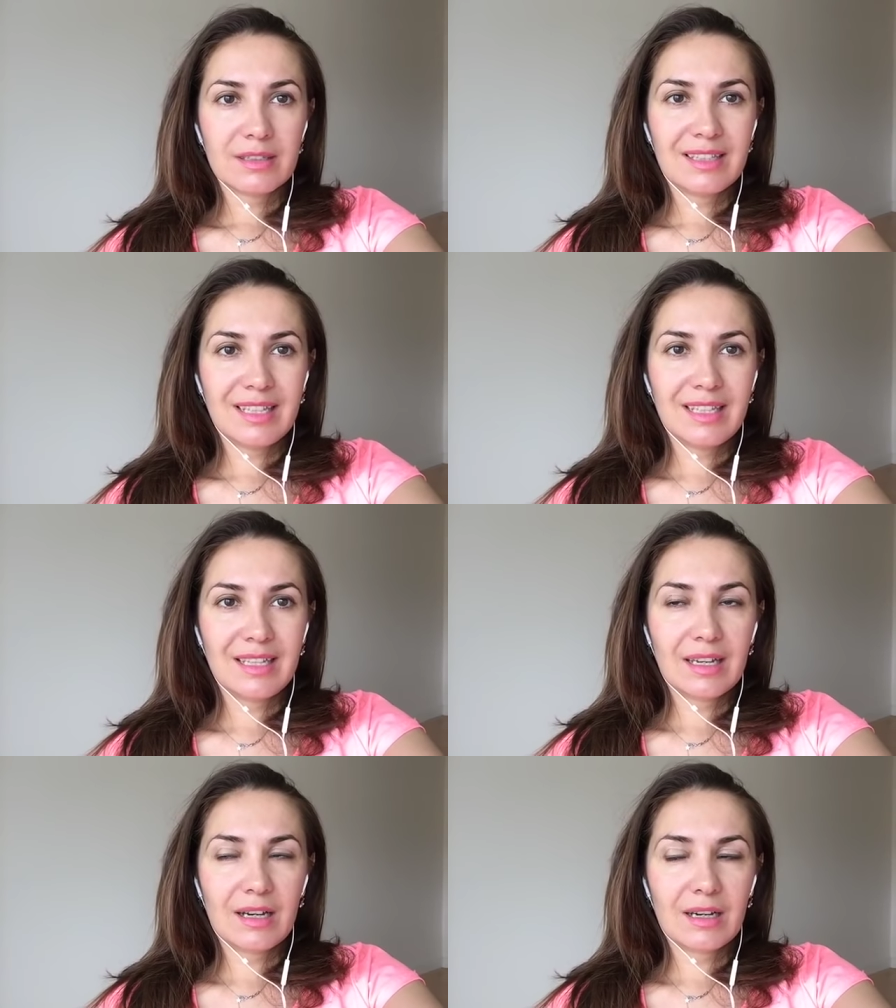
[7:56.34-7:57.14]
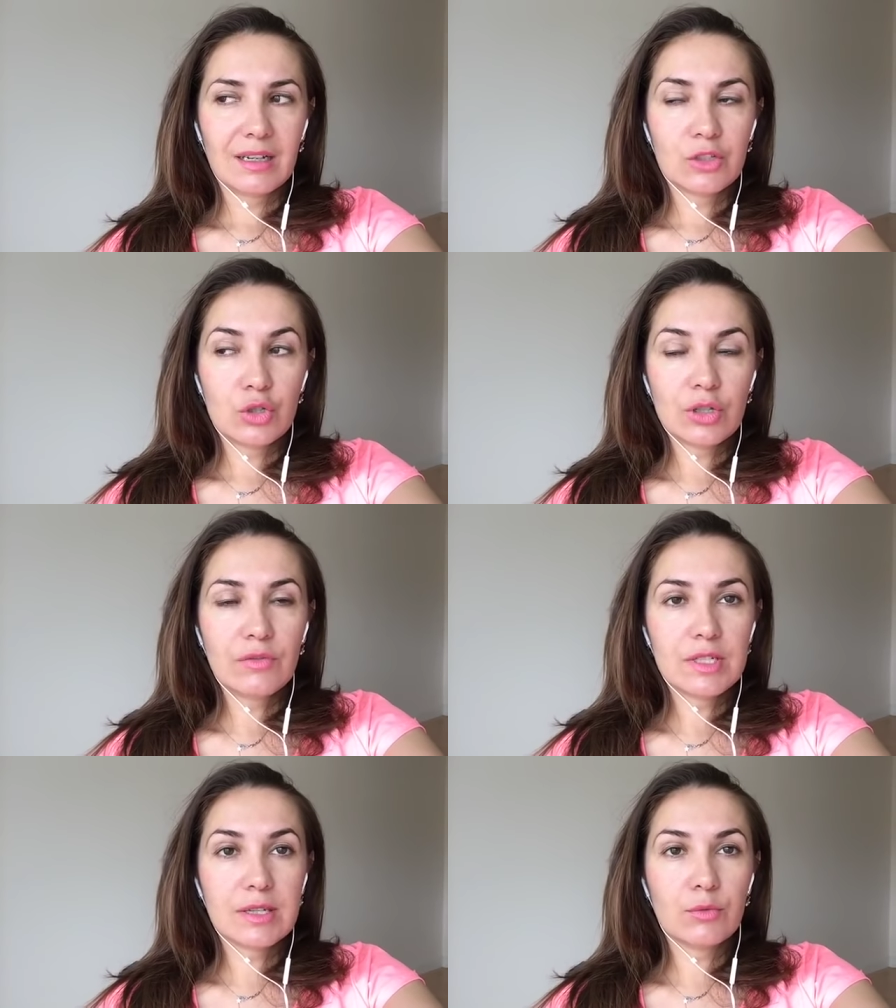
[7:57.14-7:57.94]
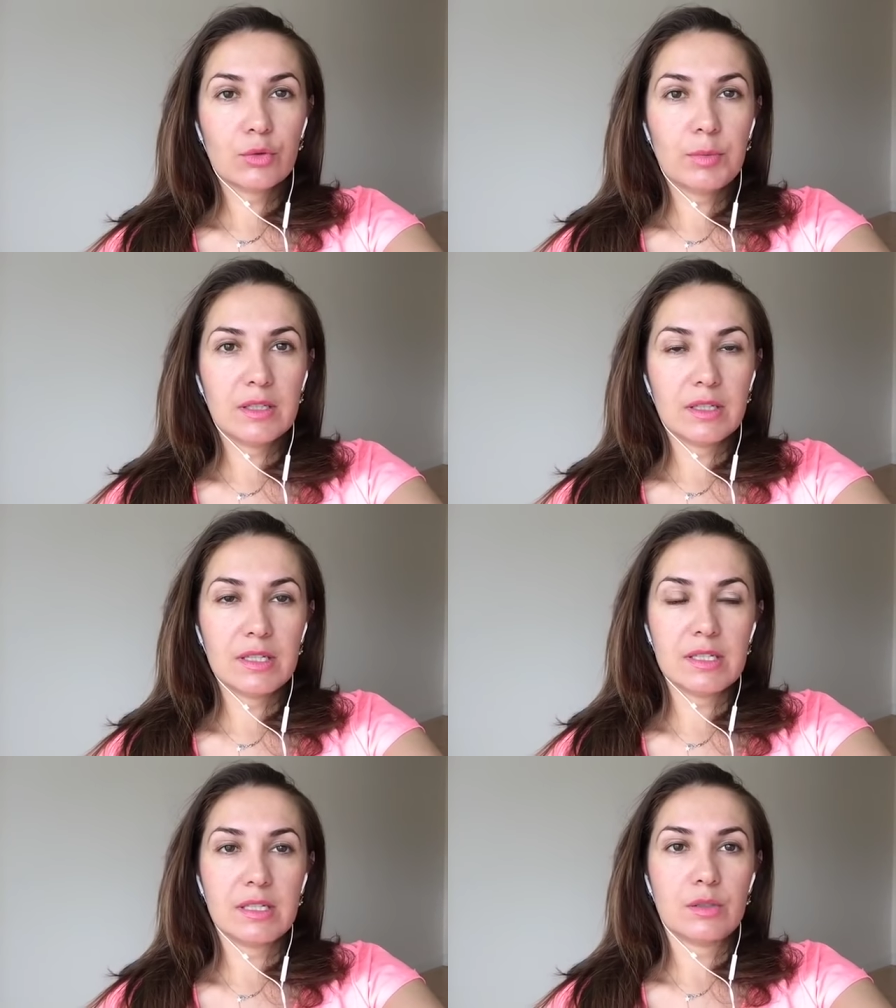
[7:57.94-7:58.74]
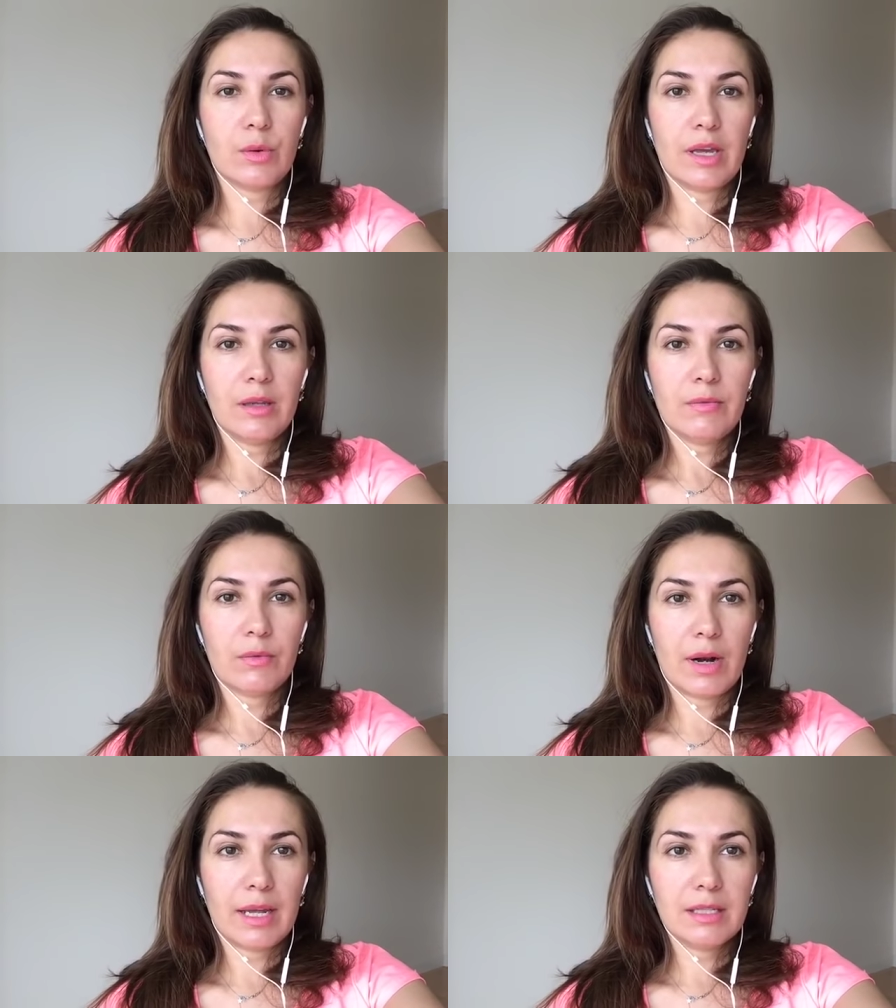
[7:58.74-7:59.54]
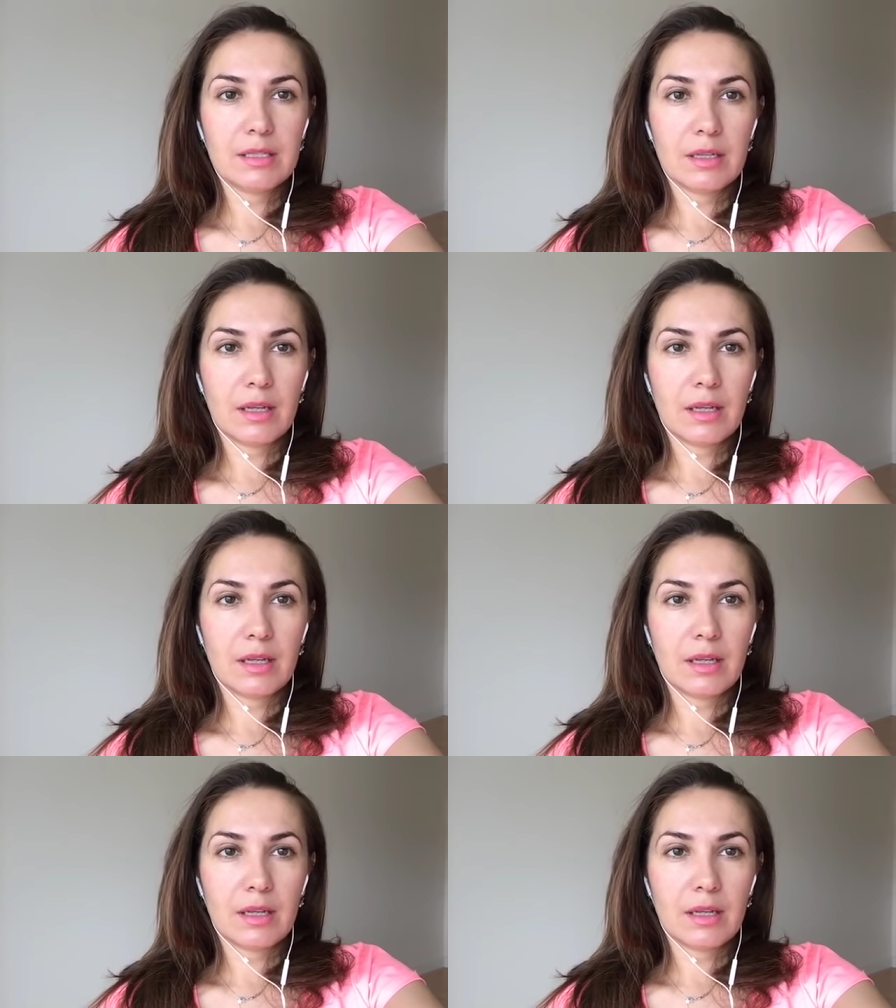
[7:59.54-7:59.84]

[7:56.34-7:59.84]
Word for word: The student visa would be the easiest way, right?